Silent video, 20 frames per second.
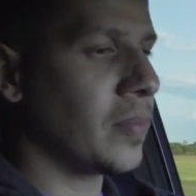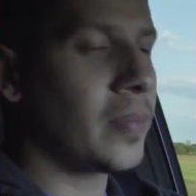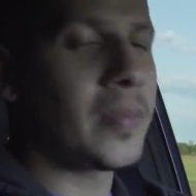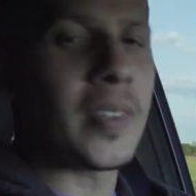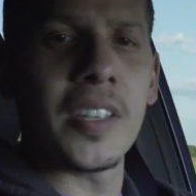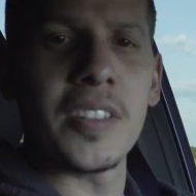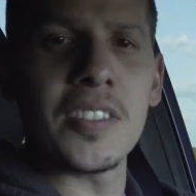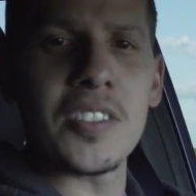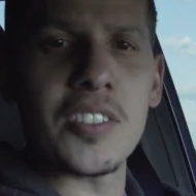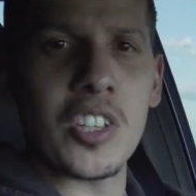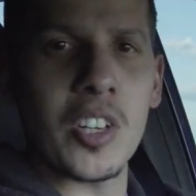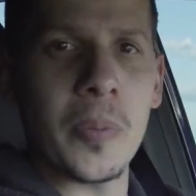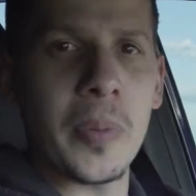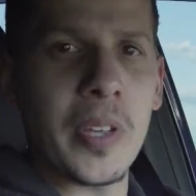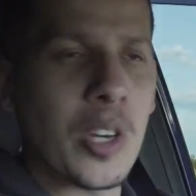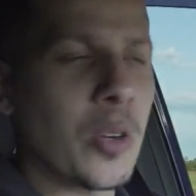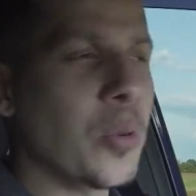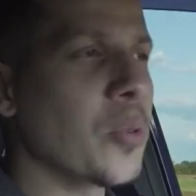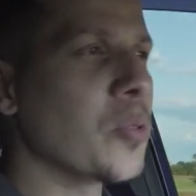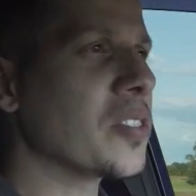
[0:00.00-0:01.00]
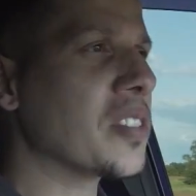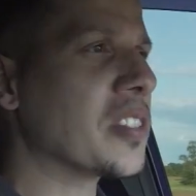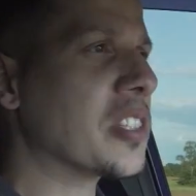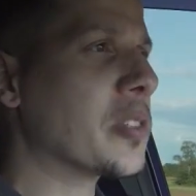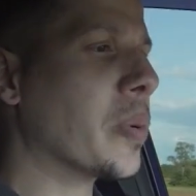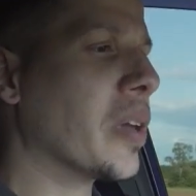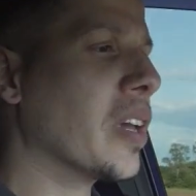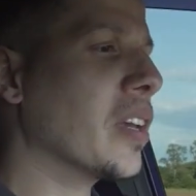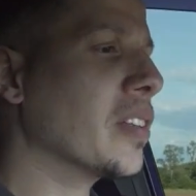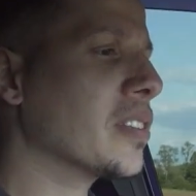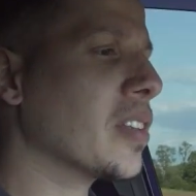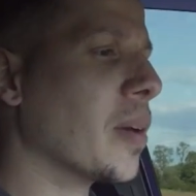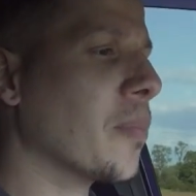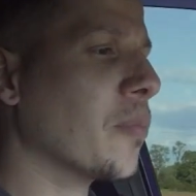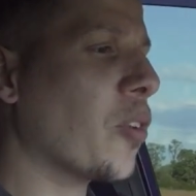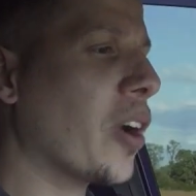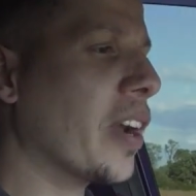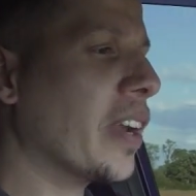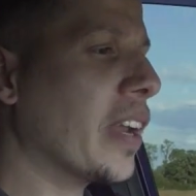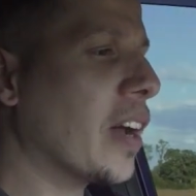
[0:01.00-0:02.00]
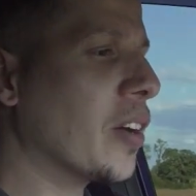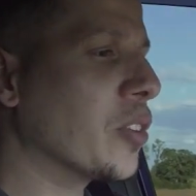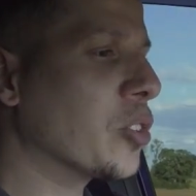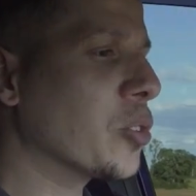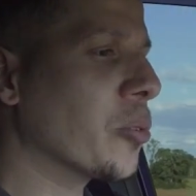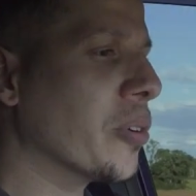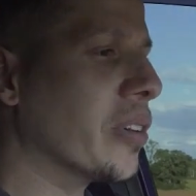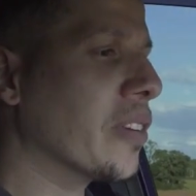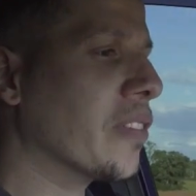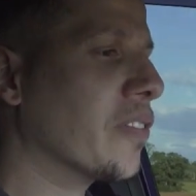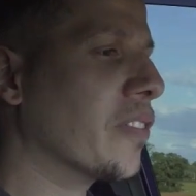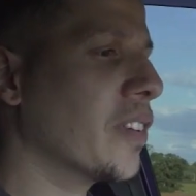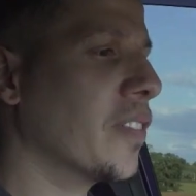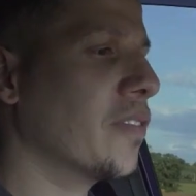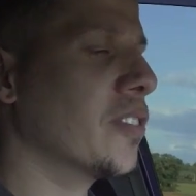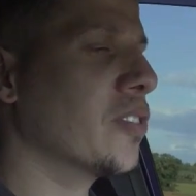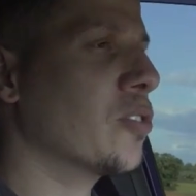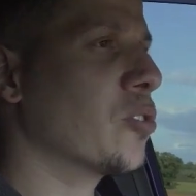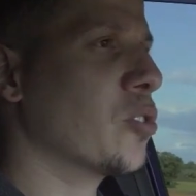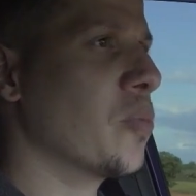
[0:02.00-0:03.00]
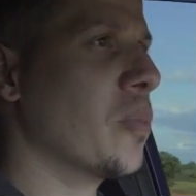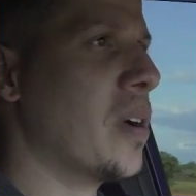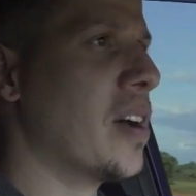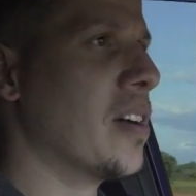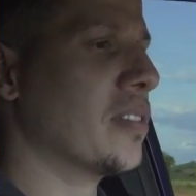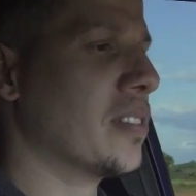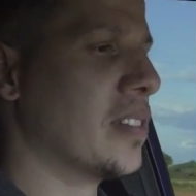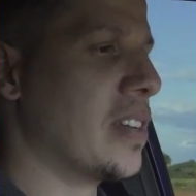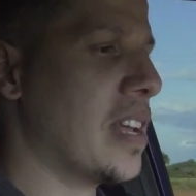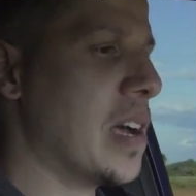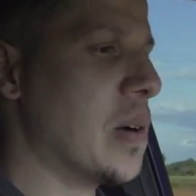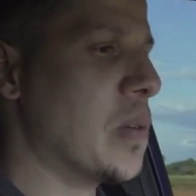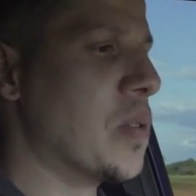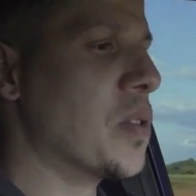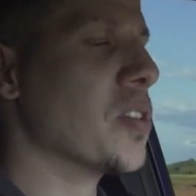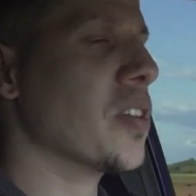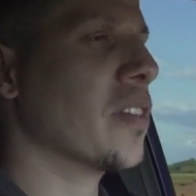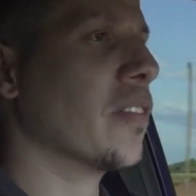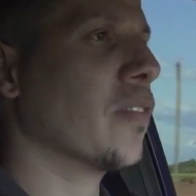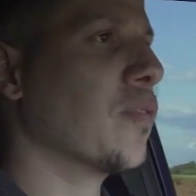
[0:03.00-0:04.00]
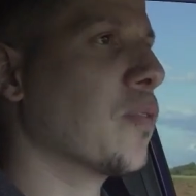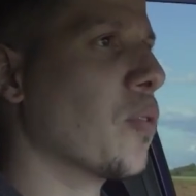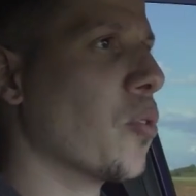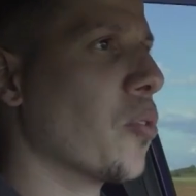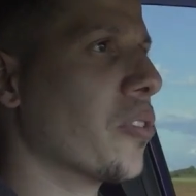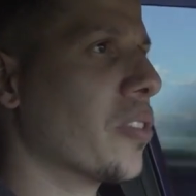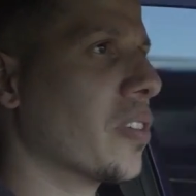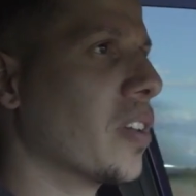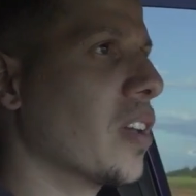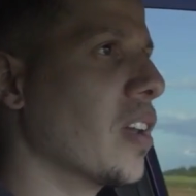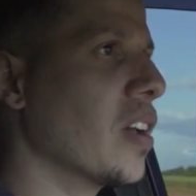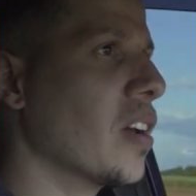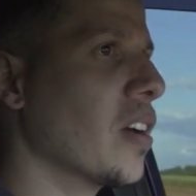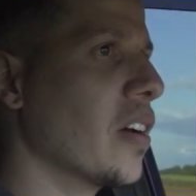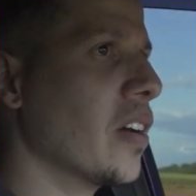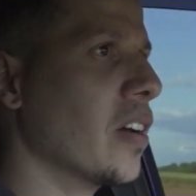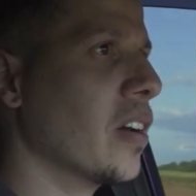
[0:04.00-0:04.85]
Now this is going to be a cruising speeds. I'm right now doing 52 miles an hour on 4th gear.